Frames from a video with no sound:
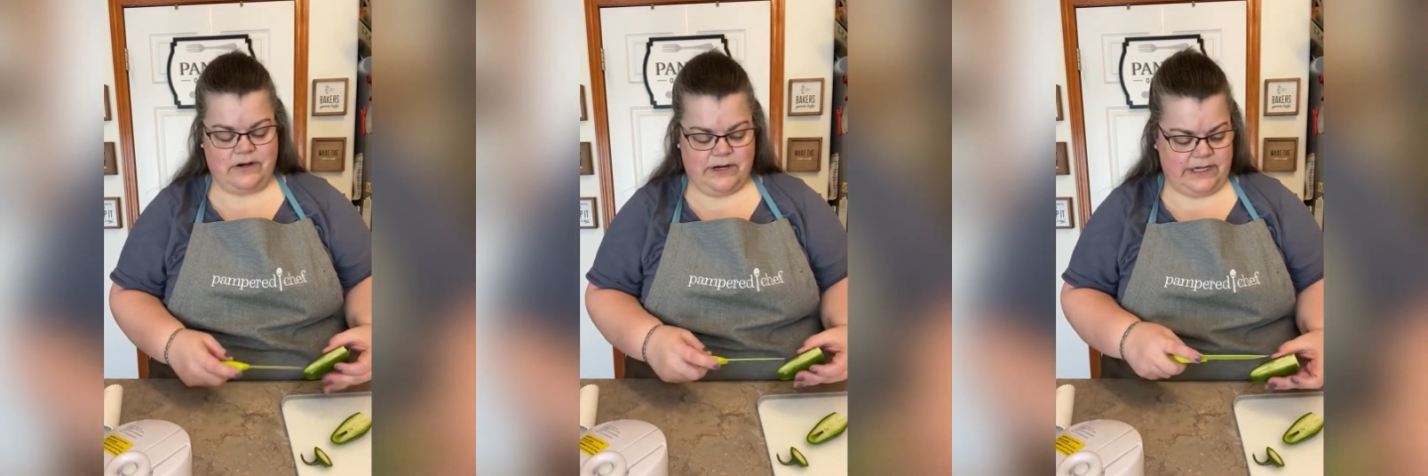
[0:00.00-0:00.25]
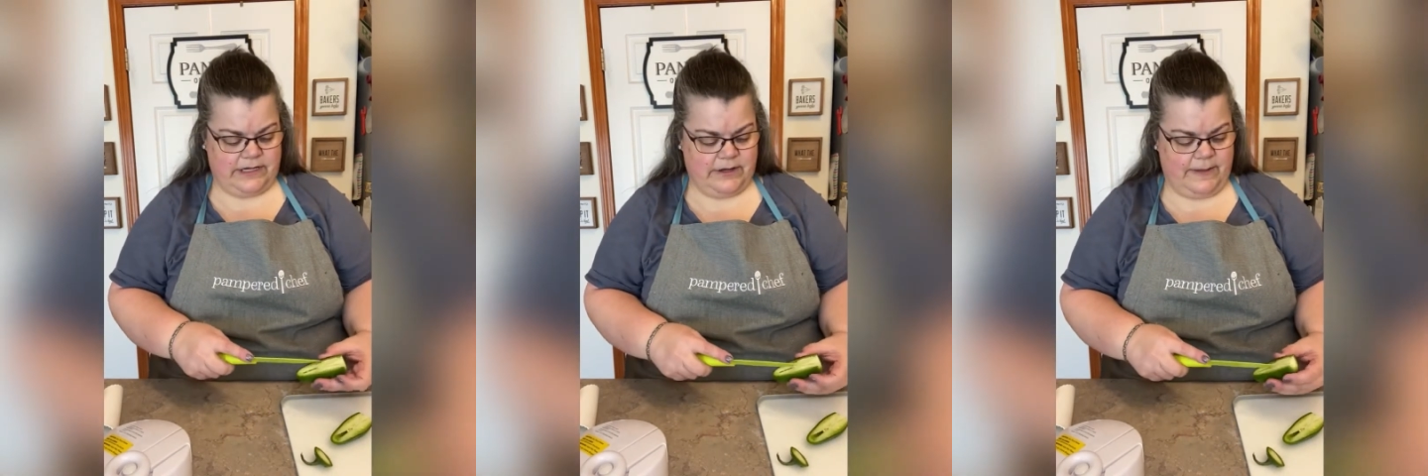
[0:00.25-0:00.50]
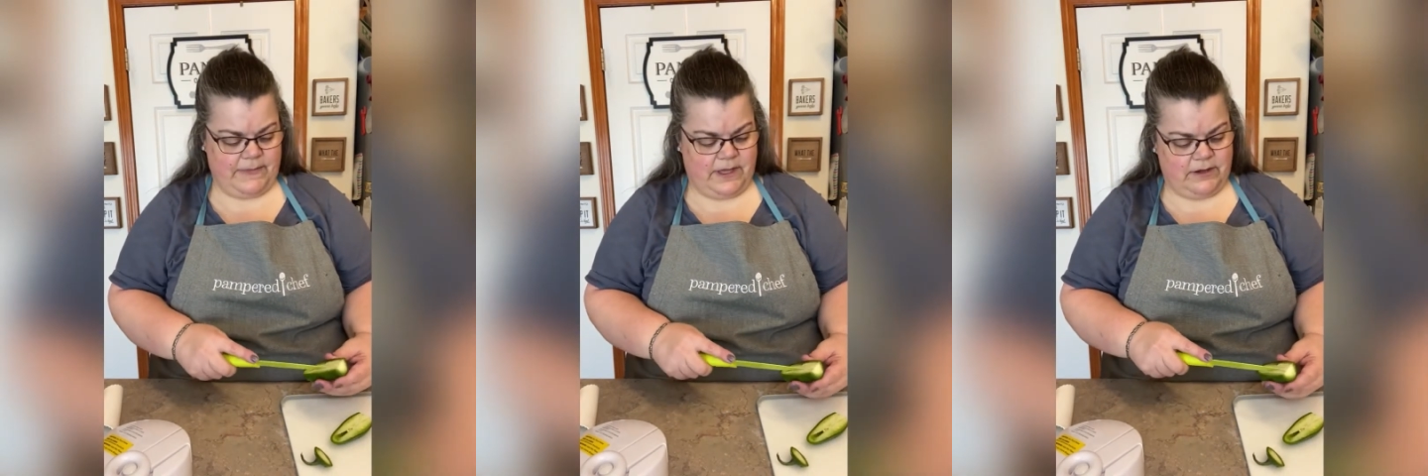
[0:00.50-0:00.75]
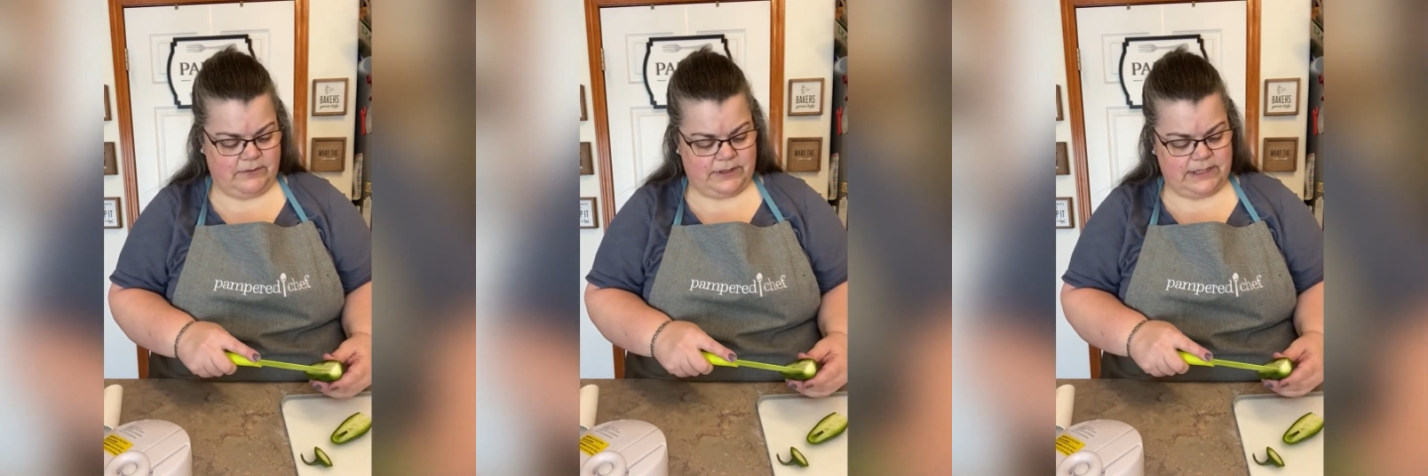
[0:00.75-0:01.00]
and I'm not
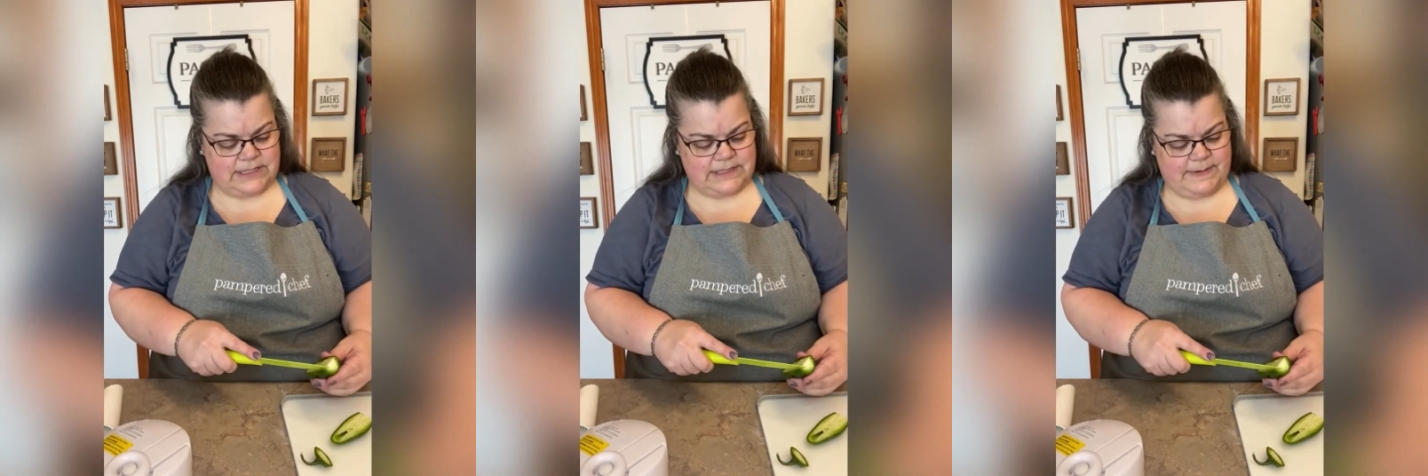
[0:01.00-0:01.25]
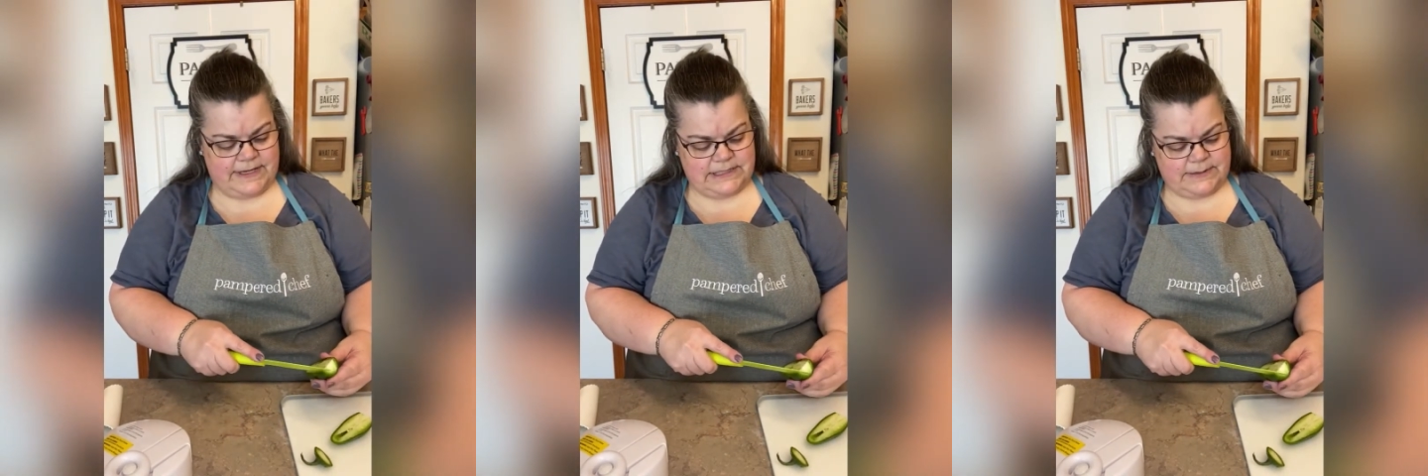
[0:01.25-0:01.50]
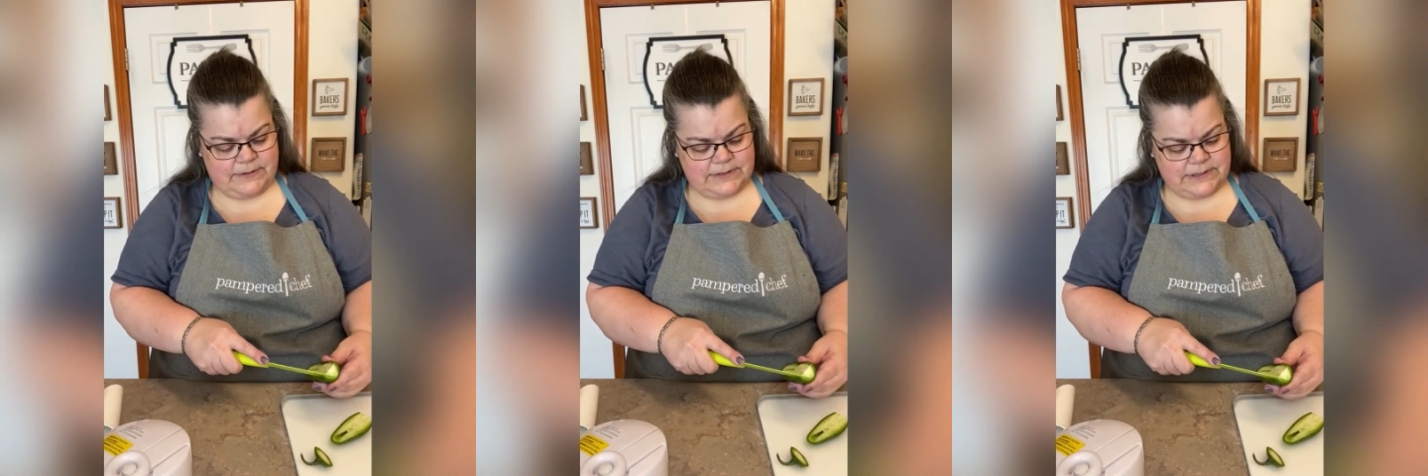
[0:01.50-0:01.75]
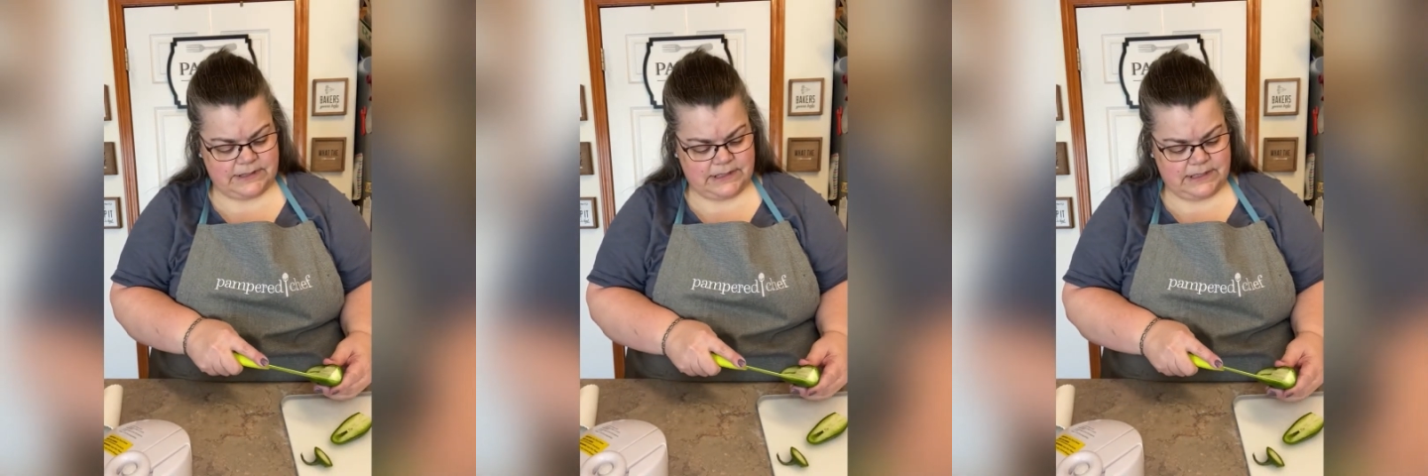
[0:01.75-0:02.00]
really a spicy
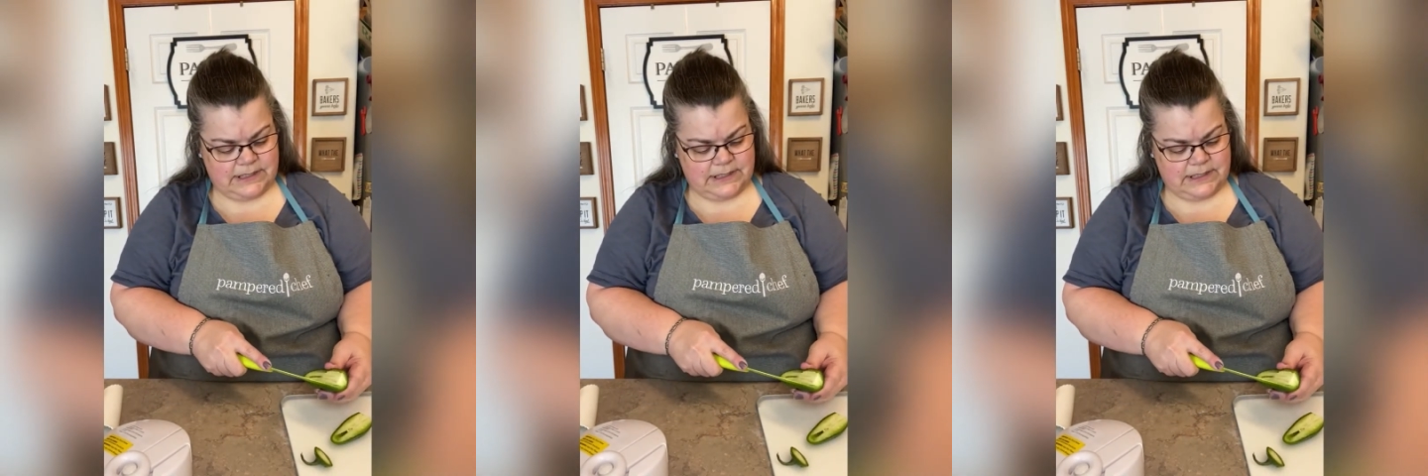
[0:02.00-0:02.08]
person.